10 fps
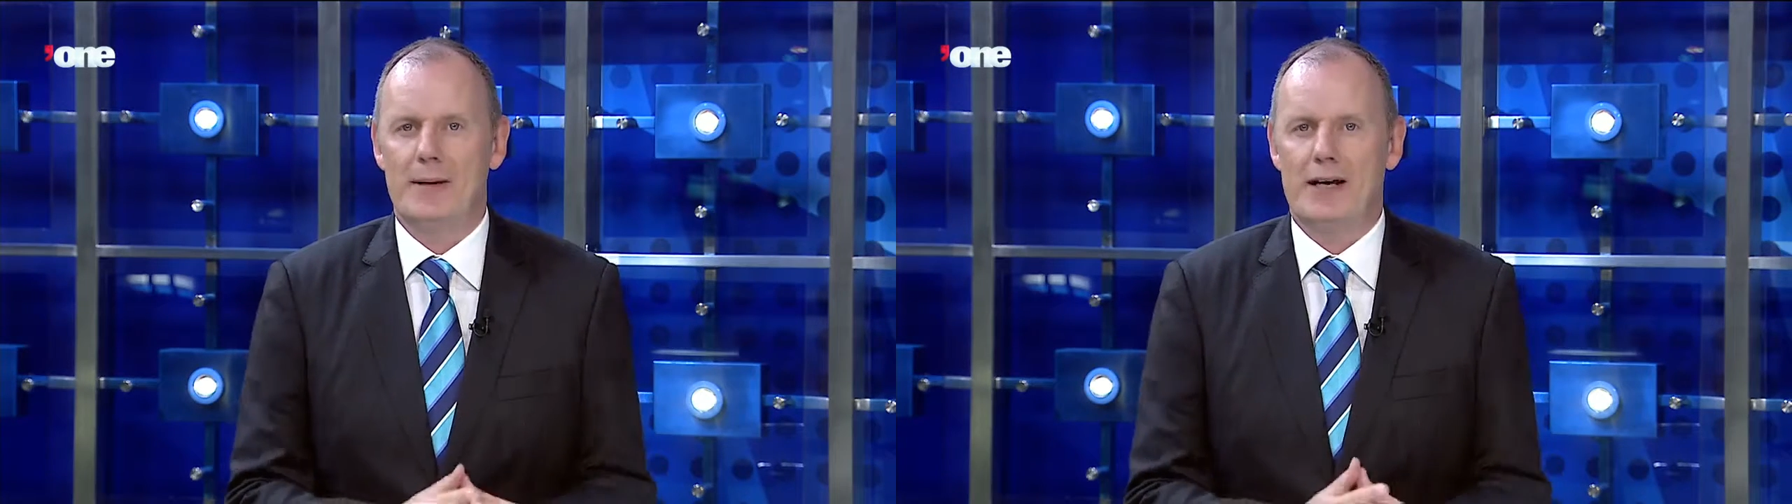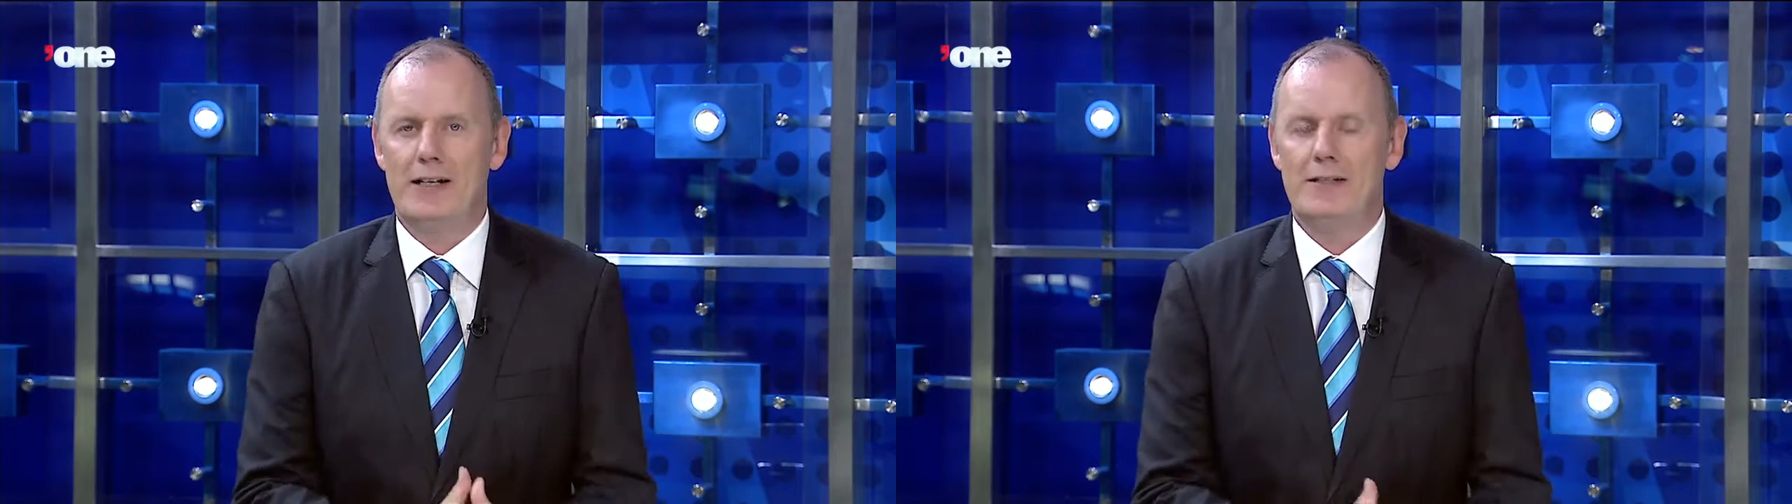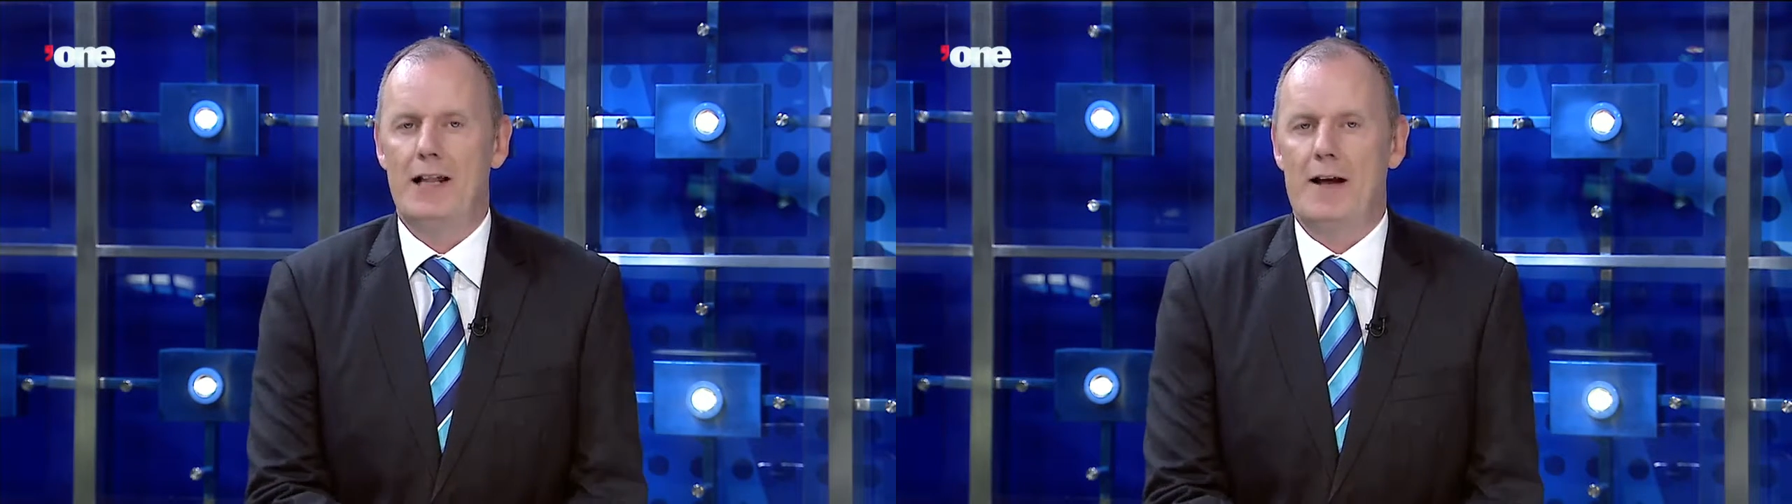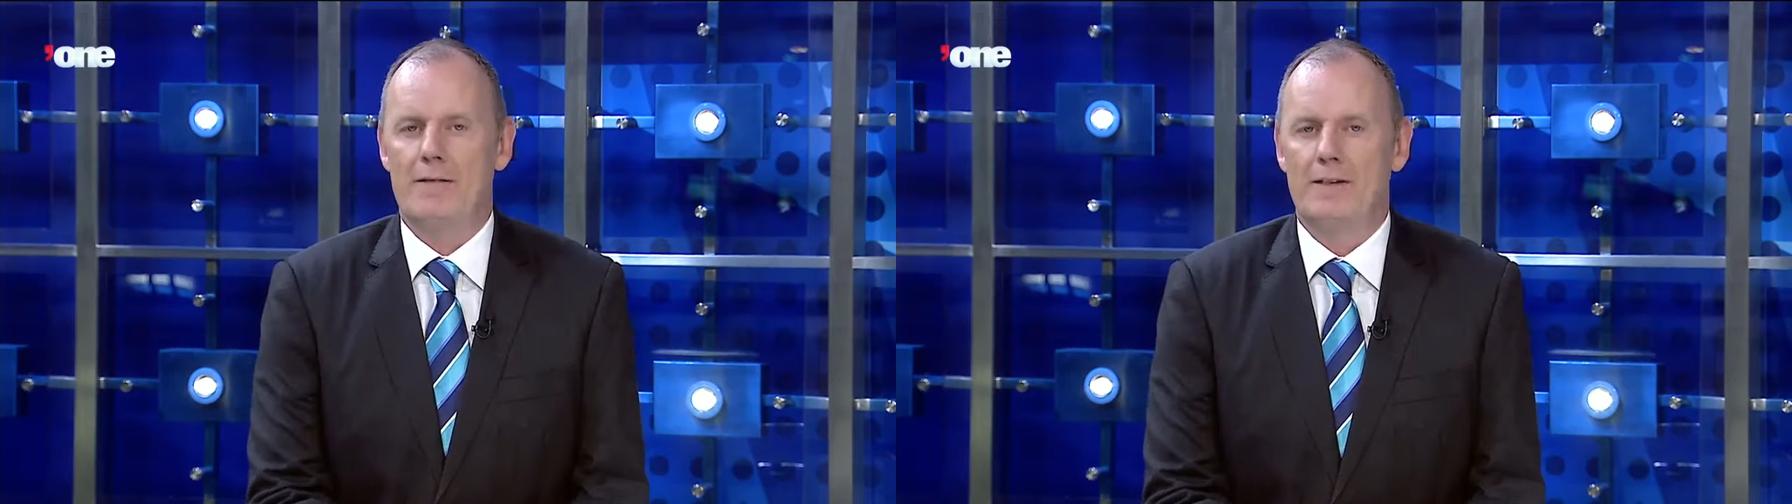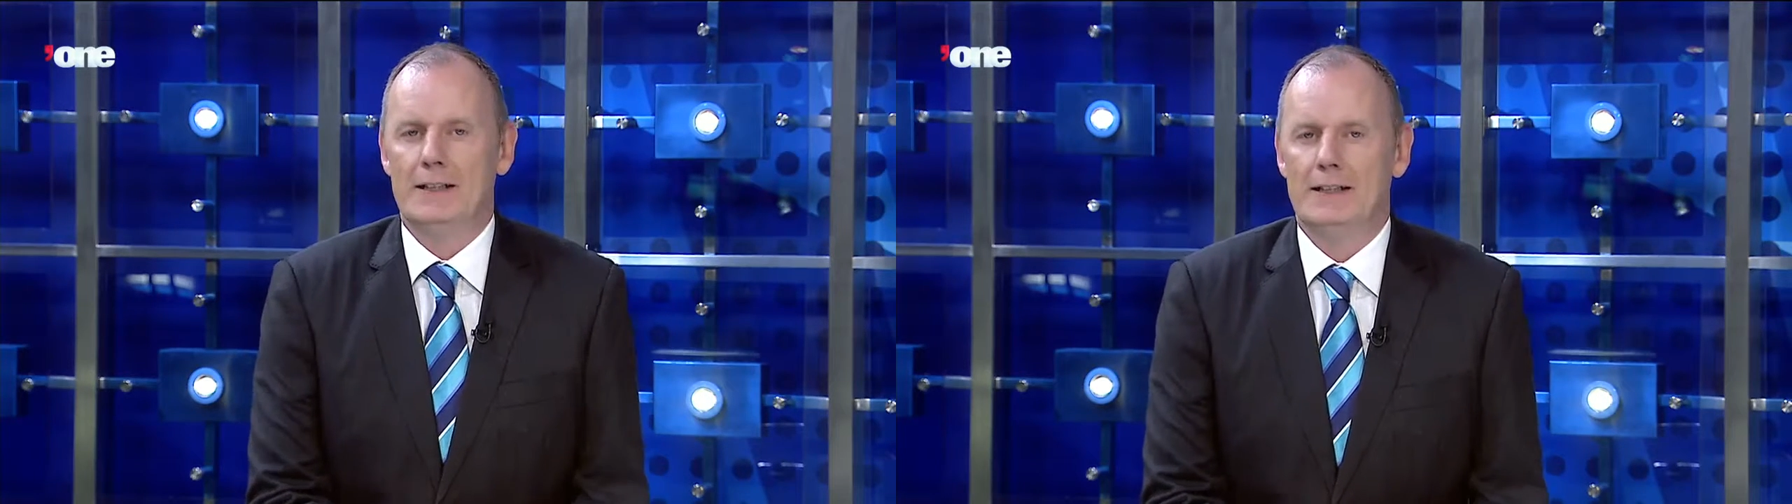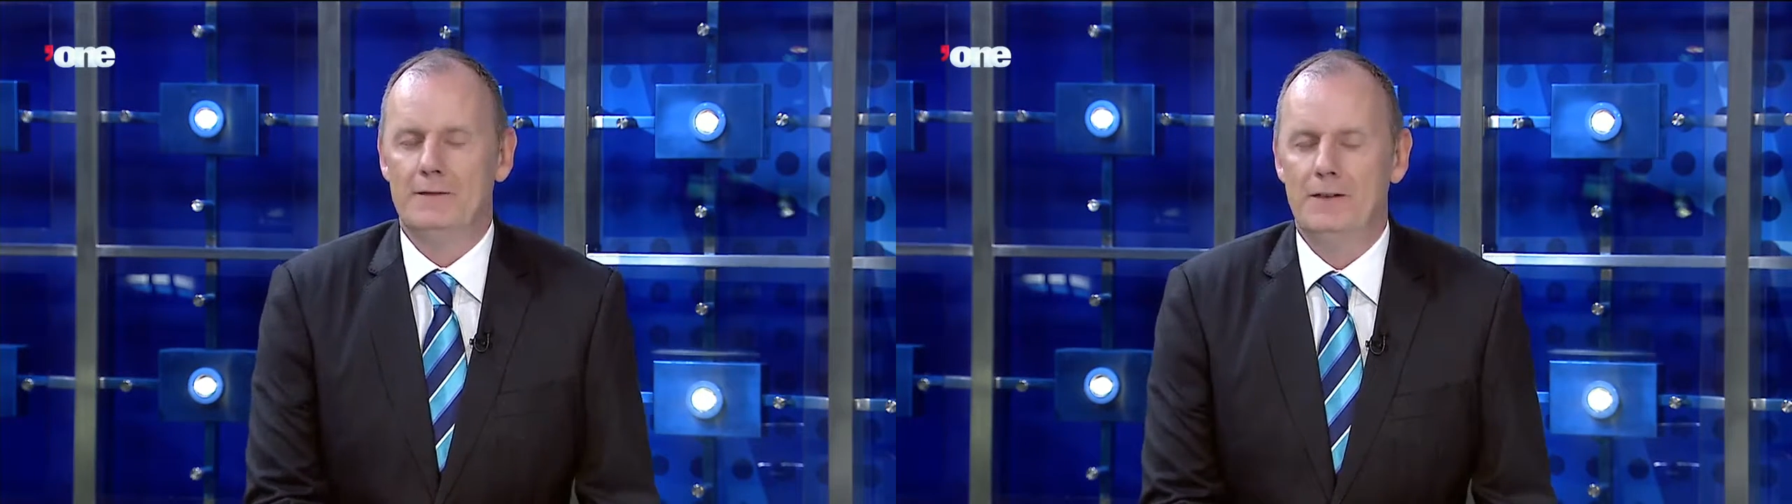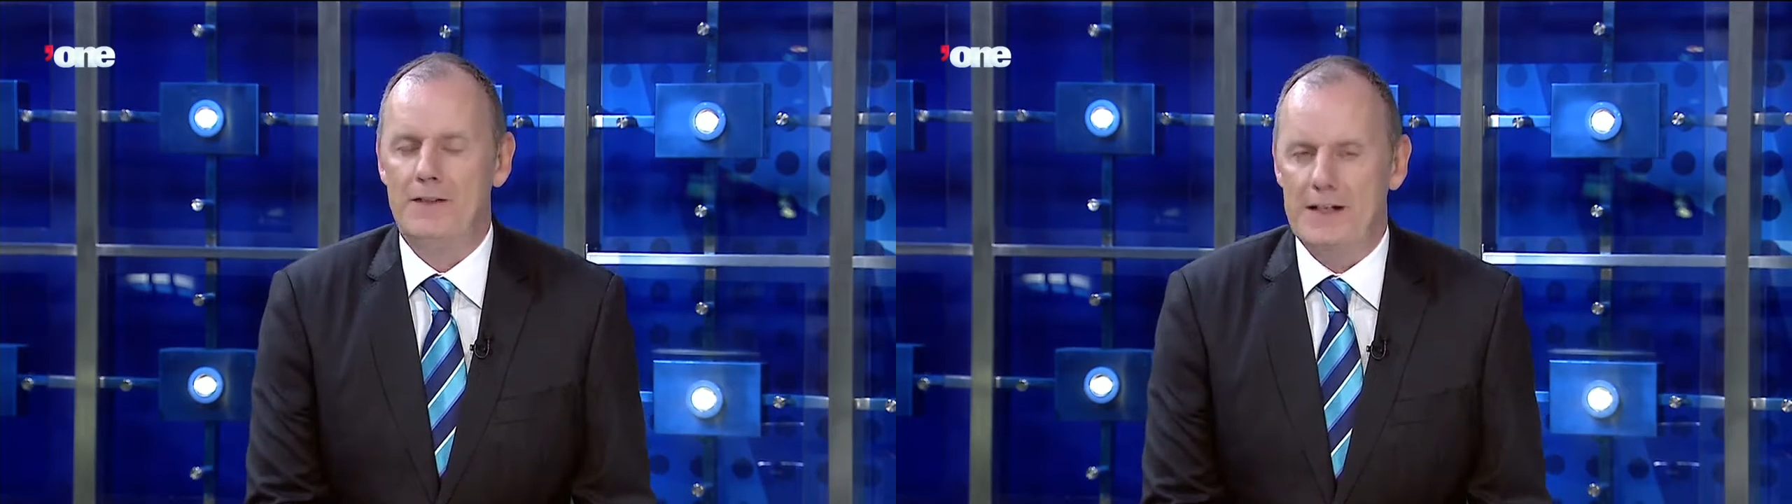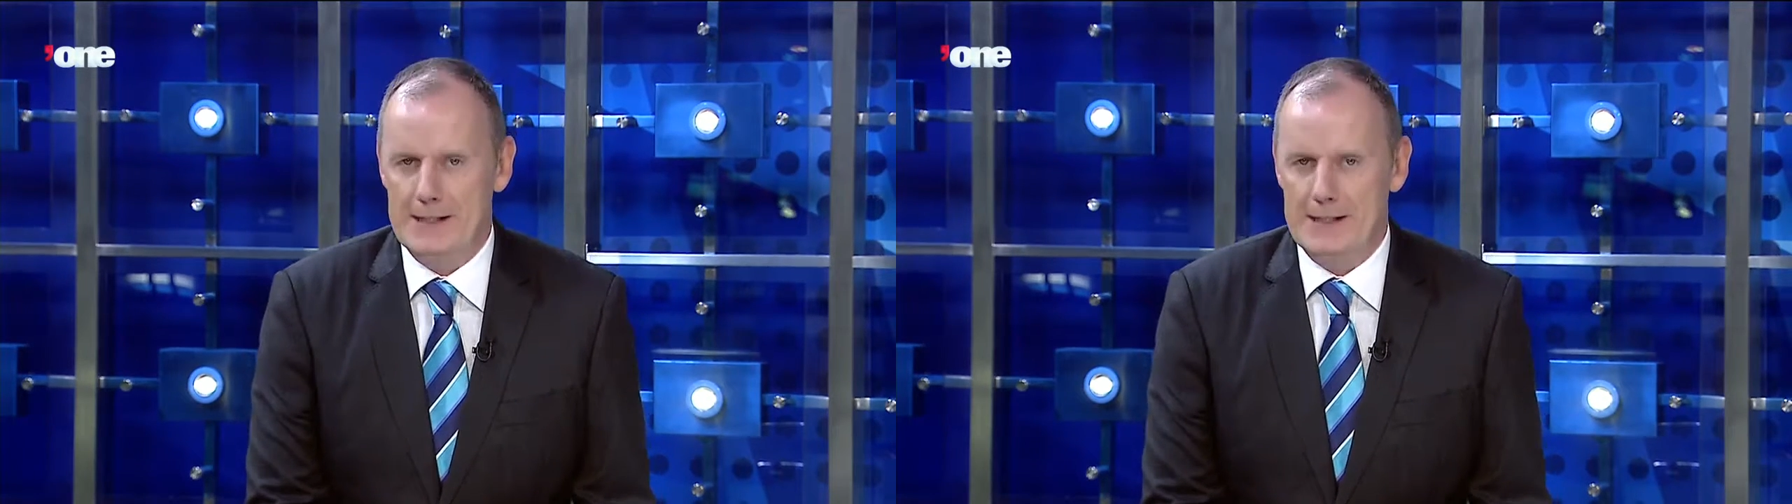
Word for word: about his love for